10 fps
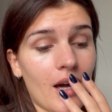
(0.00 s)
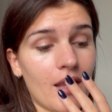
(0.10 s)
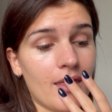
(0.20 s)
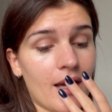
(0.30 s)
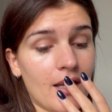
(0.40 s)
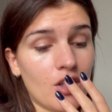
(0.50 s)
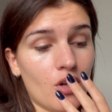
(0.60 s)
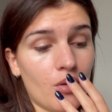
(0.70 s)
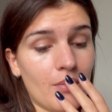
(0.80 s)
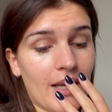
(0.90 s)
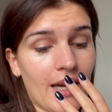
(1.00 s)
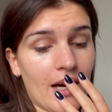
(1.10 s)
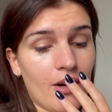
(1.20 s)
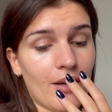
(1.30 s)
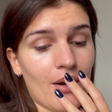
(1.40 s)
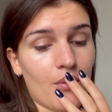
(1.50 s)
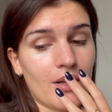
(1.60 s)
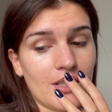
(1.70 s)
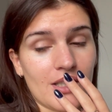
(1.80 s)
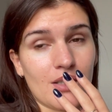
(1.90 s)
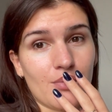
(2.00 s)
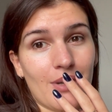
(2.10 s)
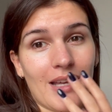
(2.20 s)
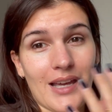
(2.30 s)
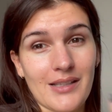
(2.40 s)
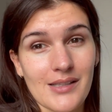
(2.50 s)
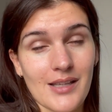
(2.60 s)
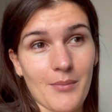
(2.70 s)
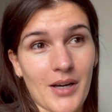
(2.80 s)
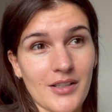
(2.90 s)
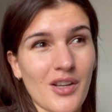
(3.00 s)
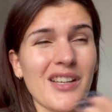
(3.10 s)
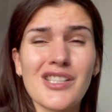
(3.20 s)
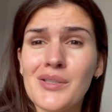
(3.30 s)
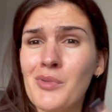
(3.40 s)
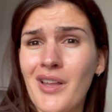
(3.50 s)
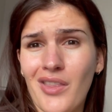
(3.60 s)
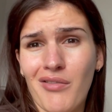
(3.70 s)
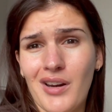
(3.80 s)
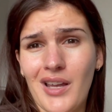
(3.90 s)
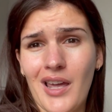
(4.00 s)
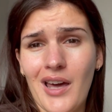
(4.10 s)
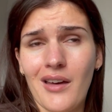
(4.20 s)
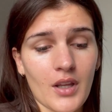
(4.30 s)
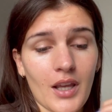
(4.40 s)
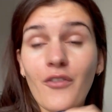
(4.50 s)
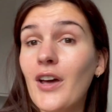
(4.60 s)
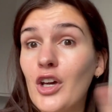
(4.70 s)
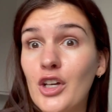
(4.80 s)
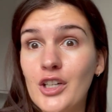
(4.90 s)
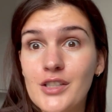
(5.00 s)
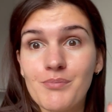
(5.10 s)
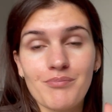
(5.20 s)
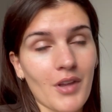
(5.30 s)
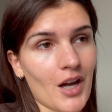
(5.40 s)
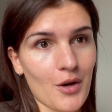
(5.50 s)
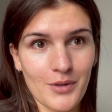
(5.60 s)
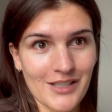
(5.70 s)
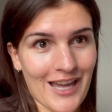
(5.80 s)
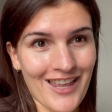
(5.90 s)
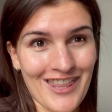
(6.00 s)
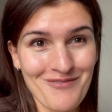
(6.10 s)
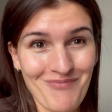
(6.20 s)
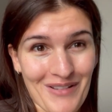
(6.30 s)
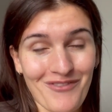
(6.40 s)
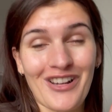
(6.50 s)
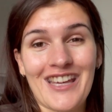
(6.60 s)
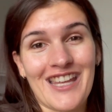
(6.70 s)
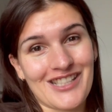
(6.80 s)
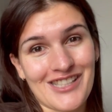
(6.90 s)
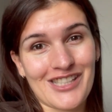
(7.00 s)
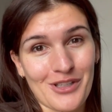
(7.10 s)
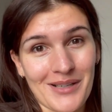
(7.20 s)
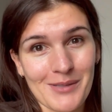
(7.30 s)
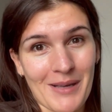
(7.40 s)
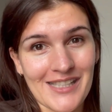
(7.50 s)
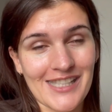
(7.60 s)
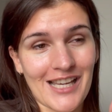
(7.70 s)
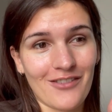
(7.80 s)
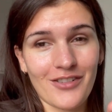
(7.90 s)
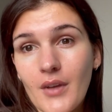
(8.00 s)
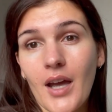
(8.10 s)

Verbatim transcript: And then normally I'll get one just as we get into summer. So actually it's more like 3 a year. If I could, I would get them monthly. They're just too expensive.